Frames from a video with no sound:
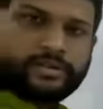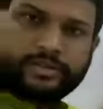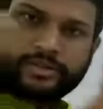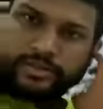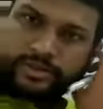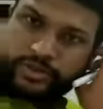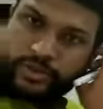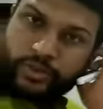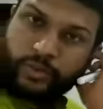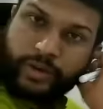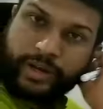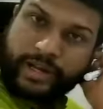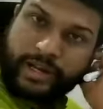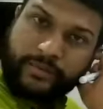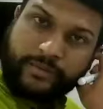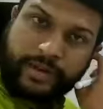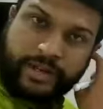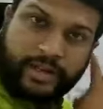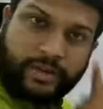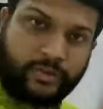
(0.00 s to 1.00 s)
So
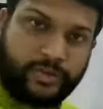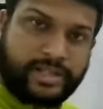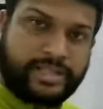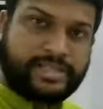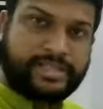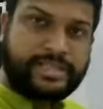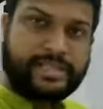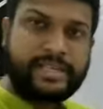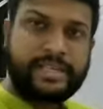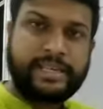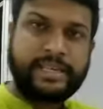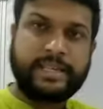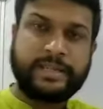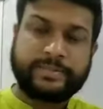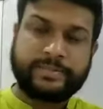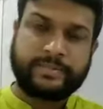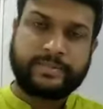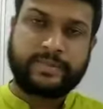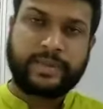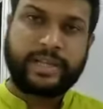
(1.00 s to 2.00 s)
whenever you will see
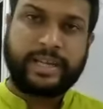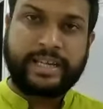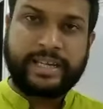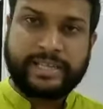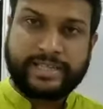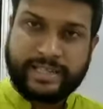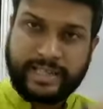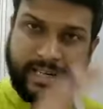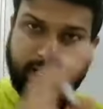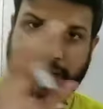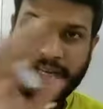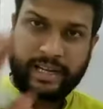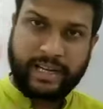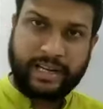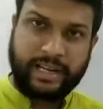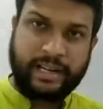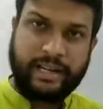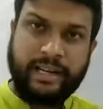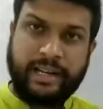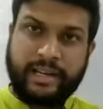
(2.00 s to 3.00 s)
in a circle
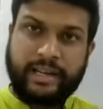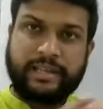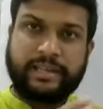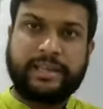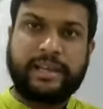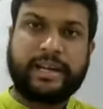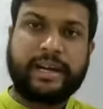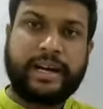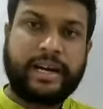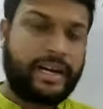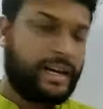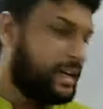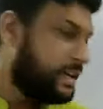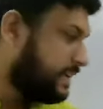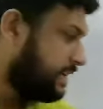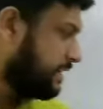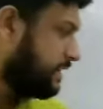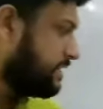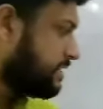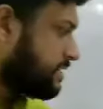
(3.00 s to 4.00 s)
the current
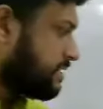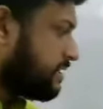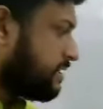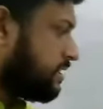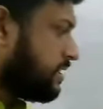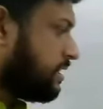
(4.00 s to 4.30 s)
is